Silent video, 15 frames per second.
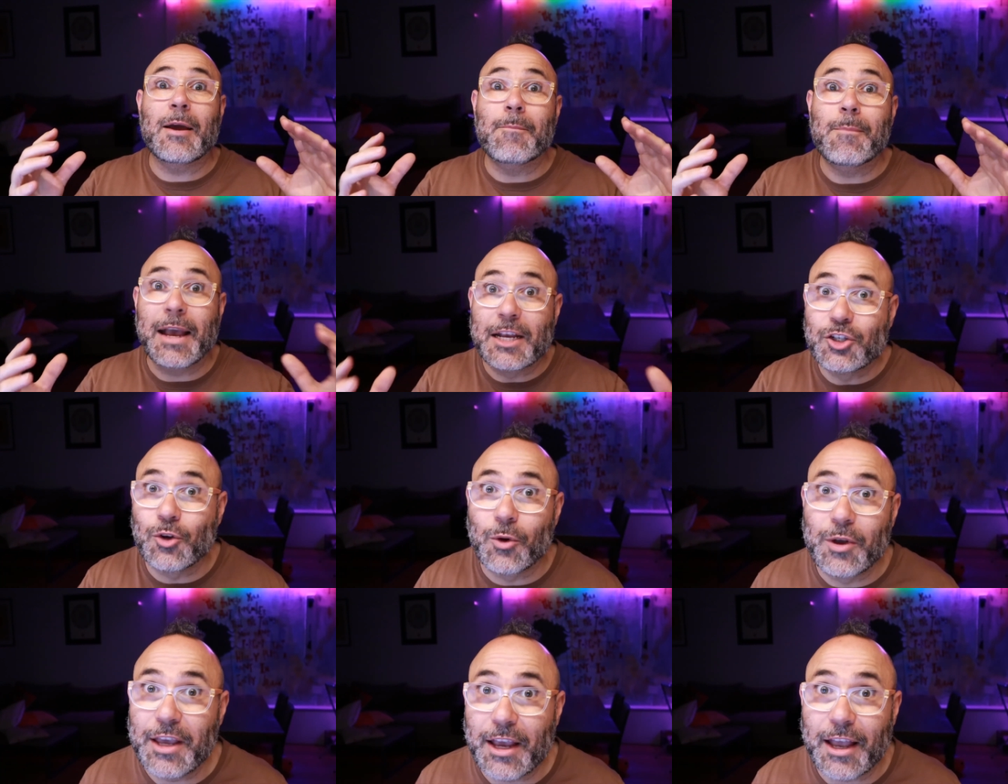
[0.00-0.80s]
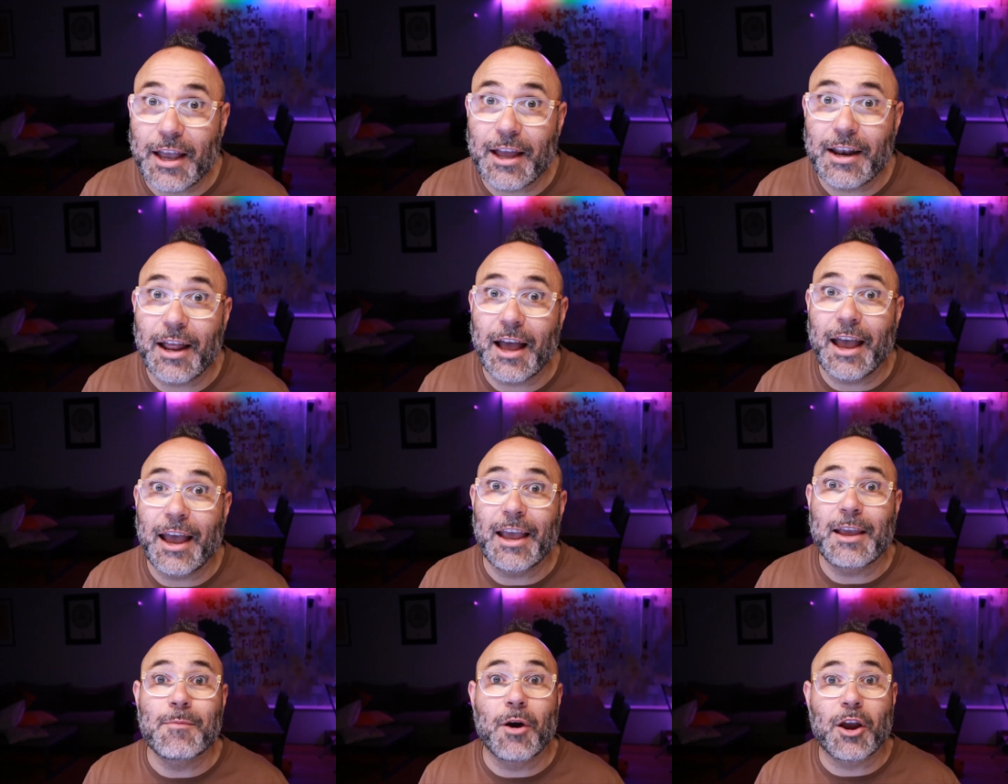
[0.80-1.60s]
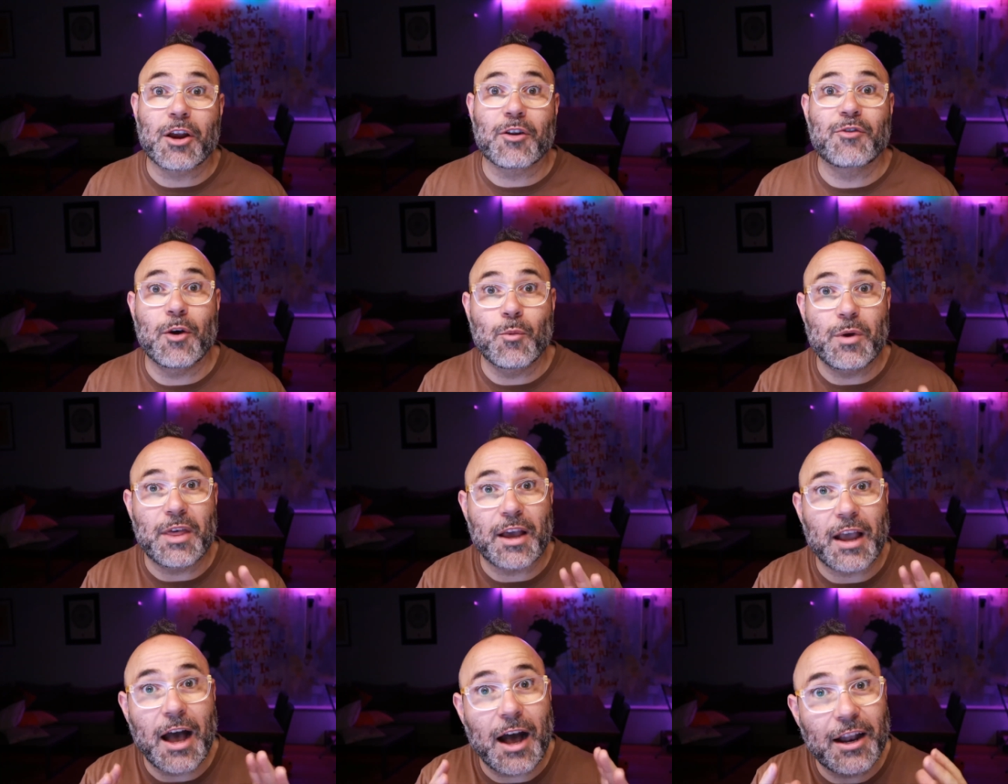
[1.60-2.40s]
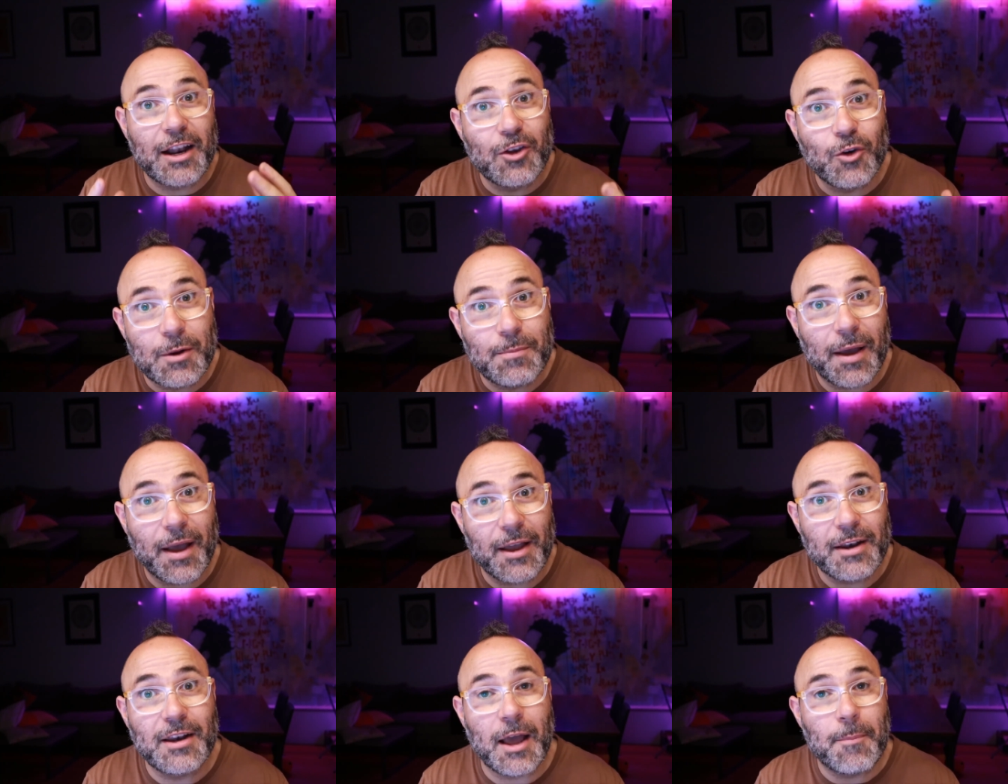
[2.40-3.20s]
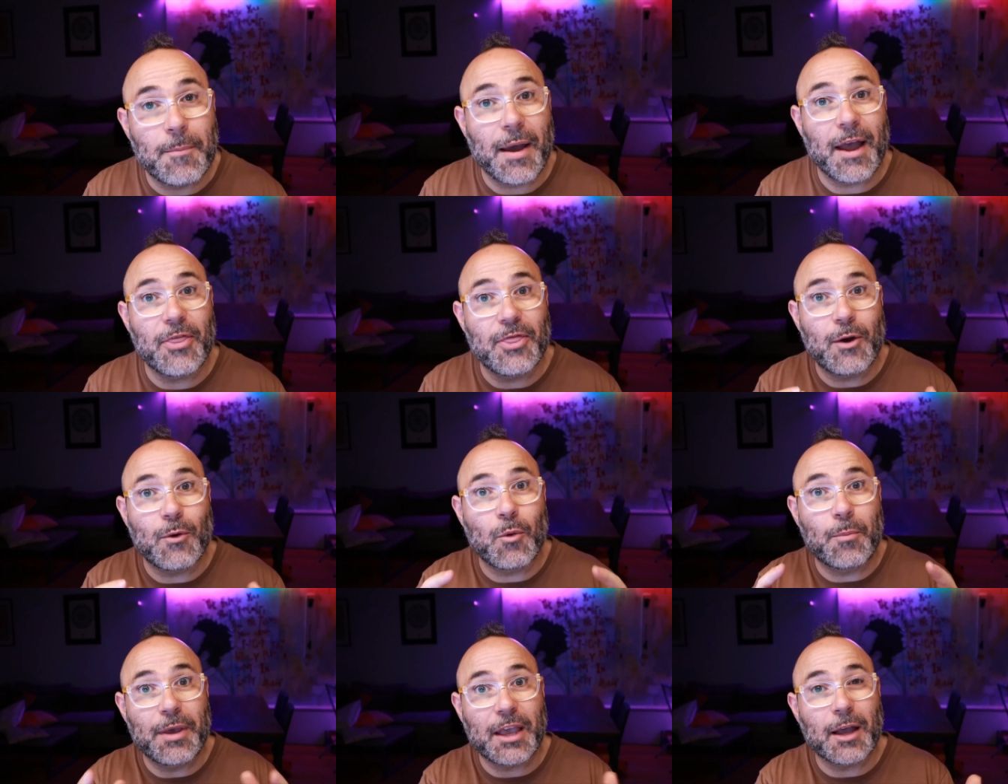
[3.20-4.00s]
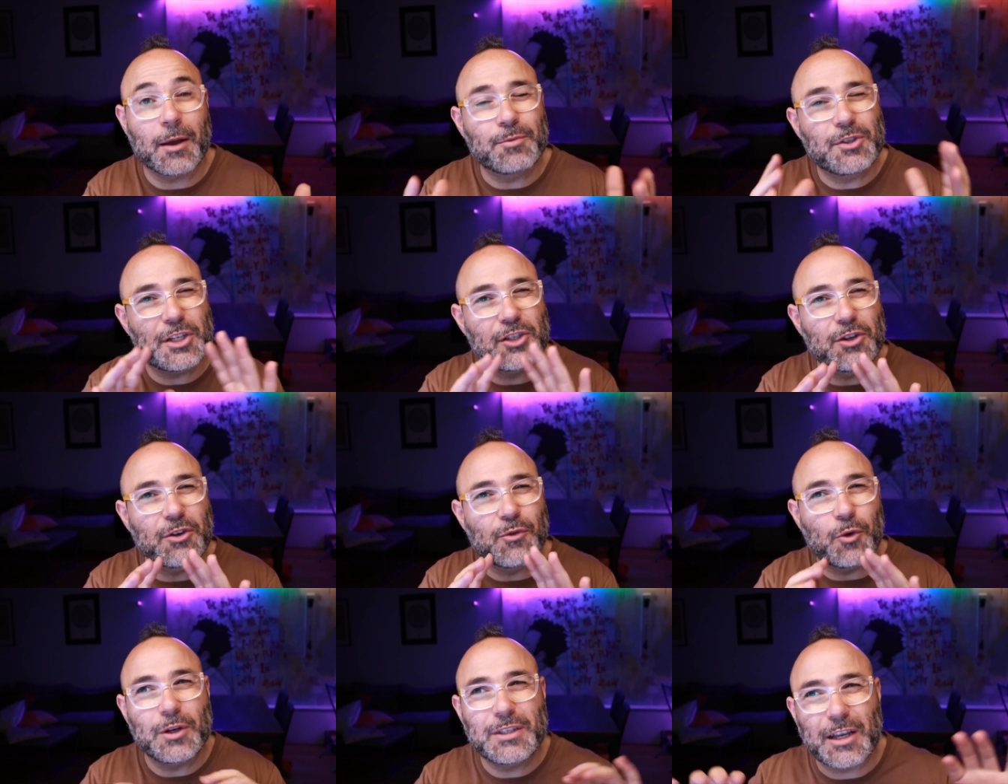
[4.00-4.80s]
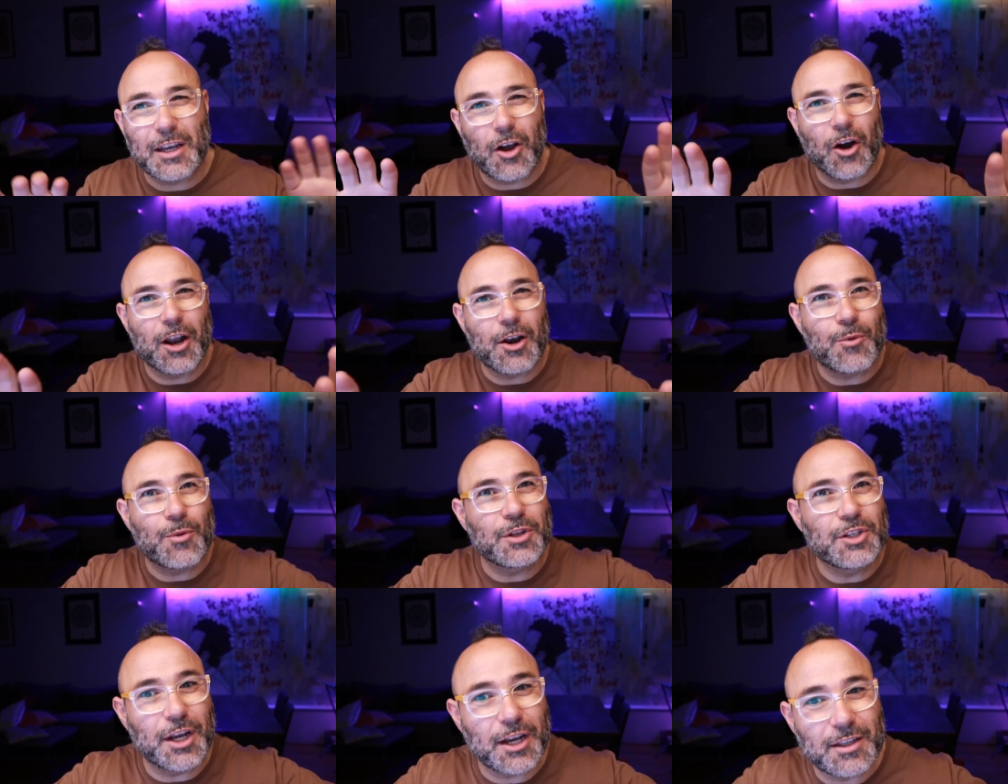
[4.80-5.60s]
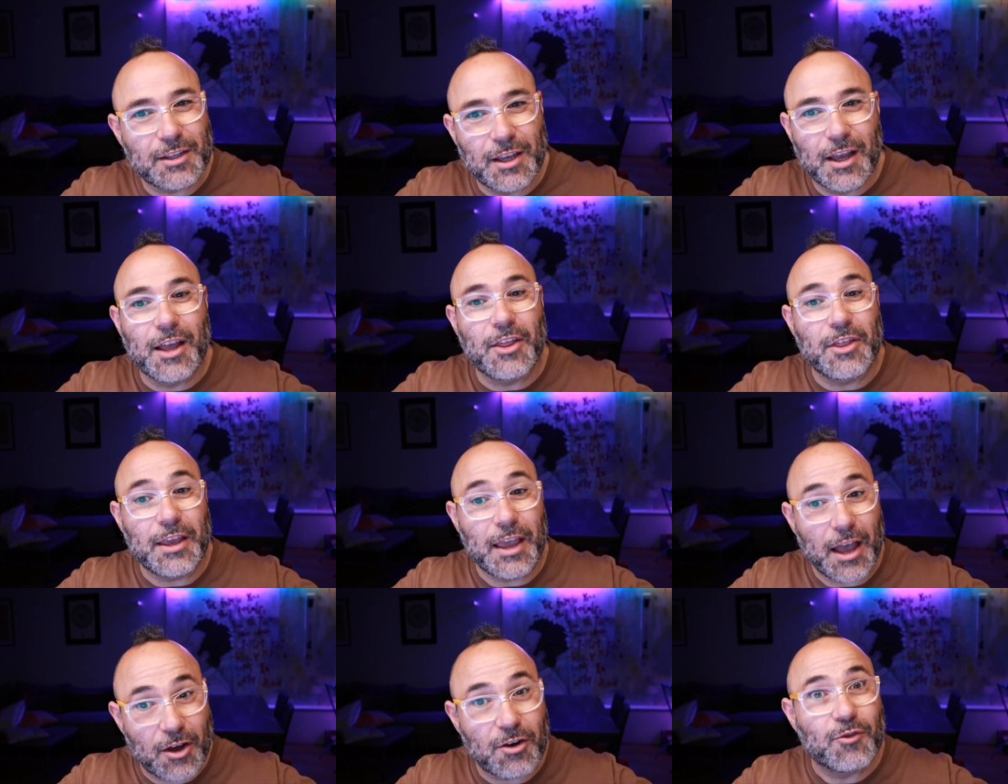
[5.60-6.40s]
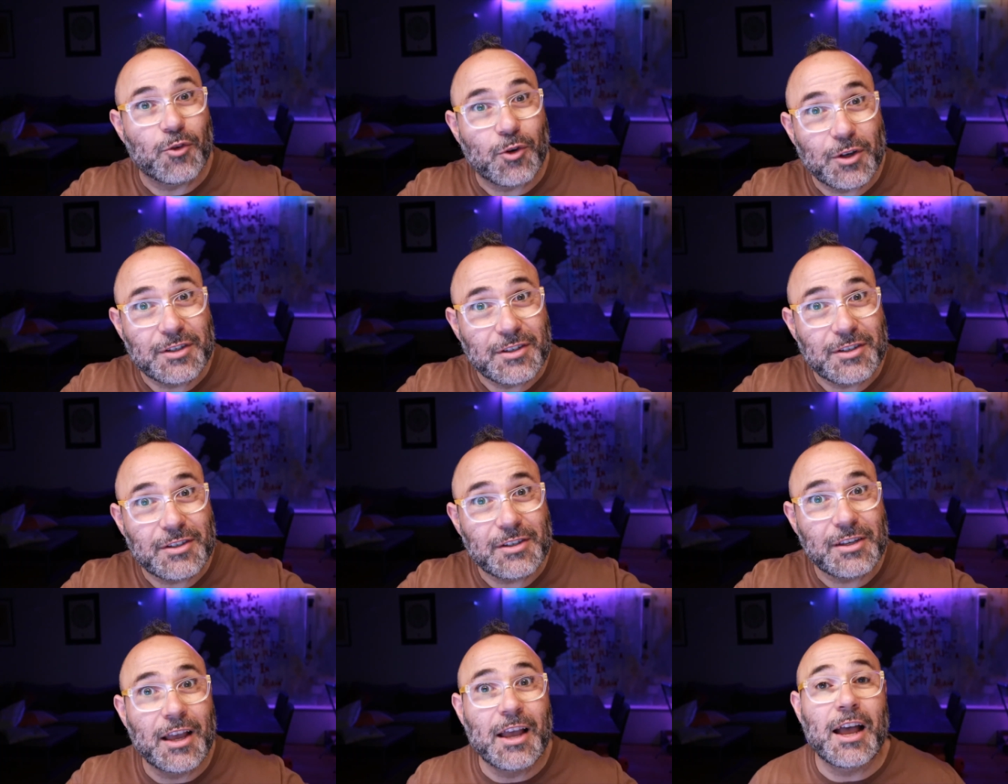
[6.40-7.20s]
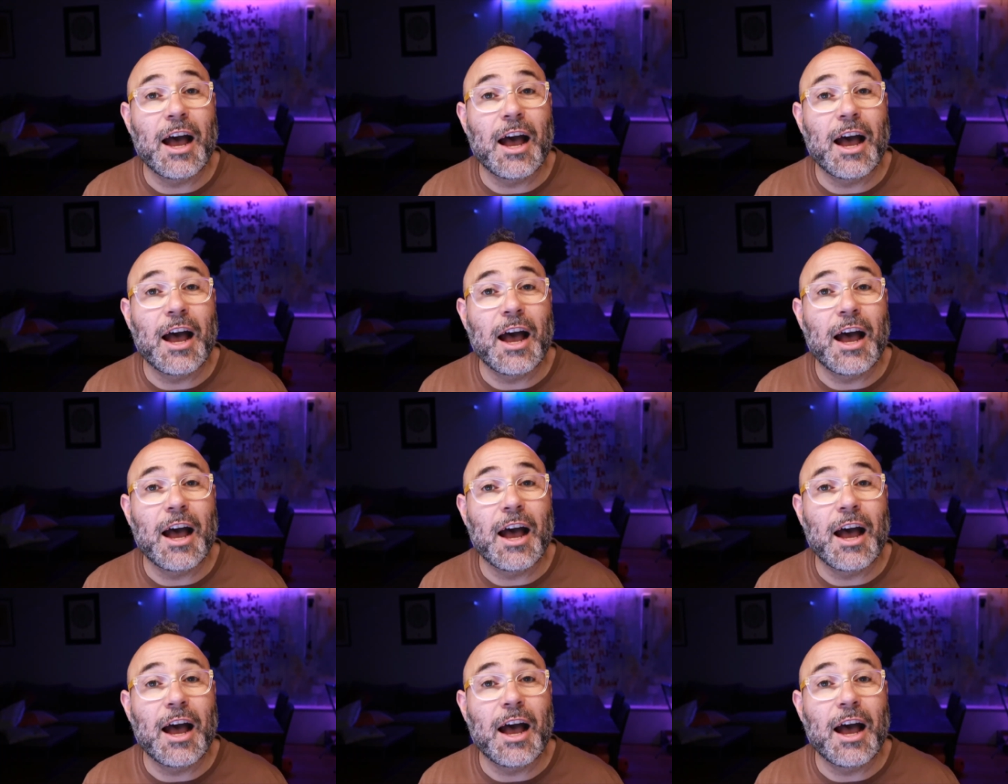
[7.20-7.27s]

Make sure you get a microphone with a cardioid pattern, a pattern that will pick up just your voice and kind of reject the outer voices.